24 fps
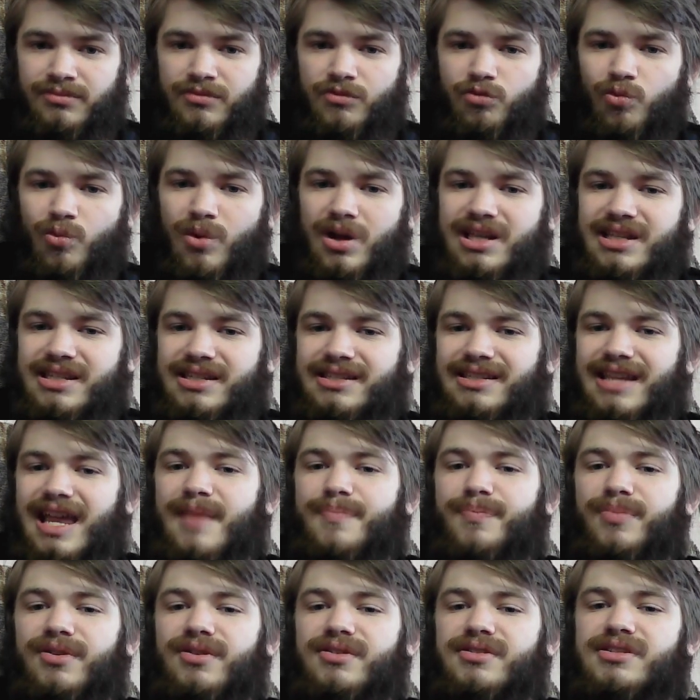What
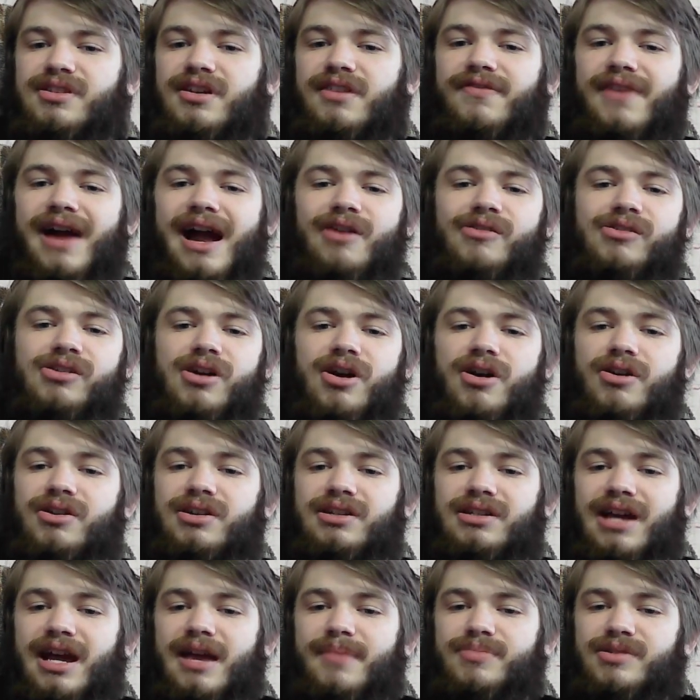staples of our
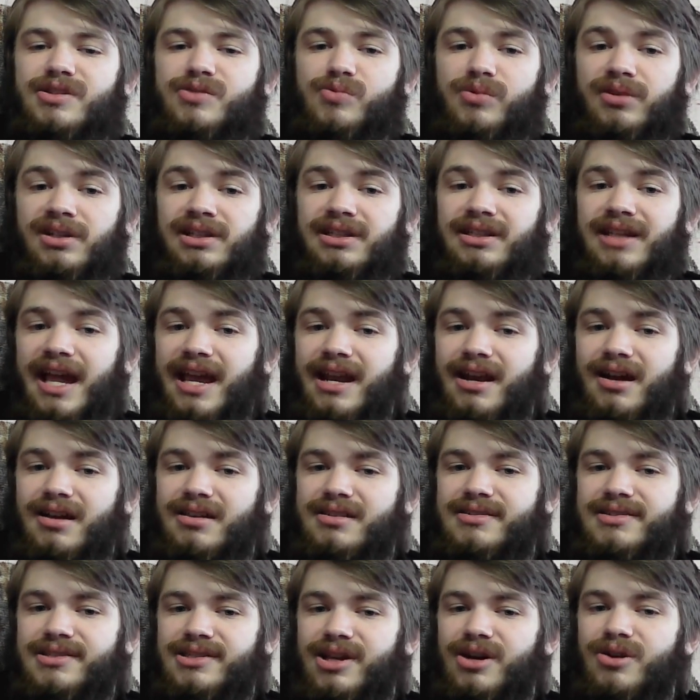archetypes will date
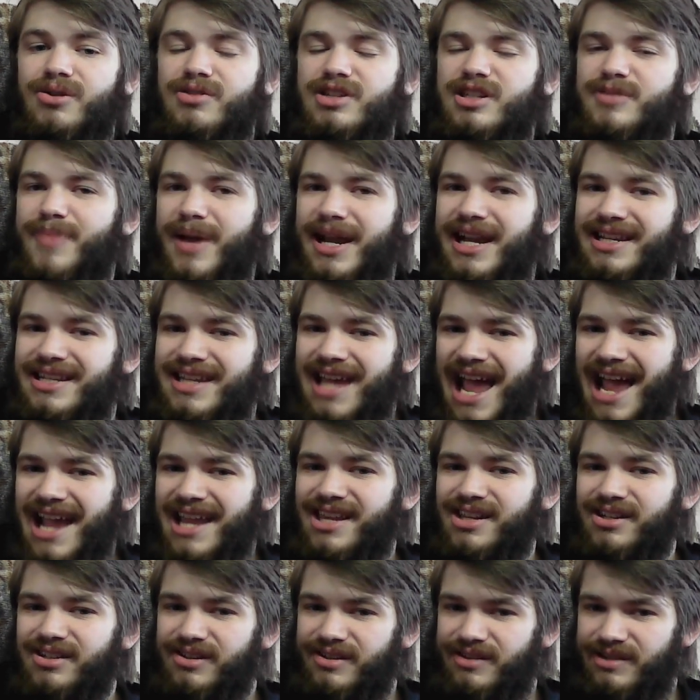us so
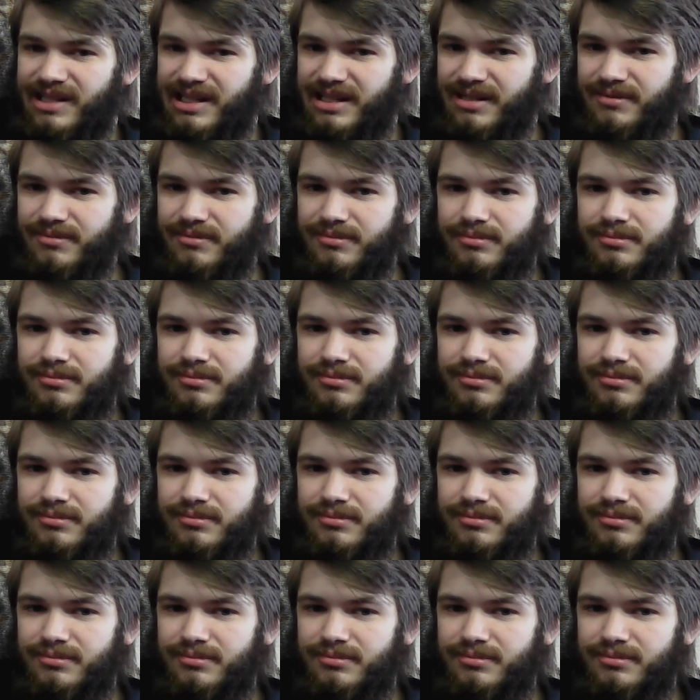spectacularly?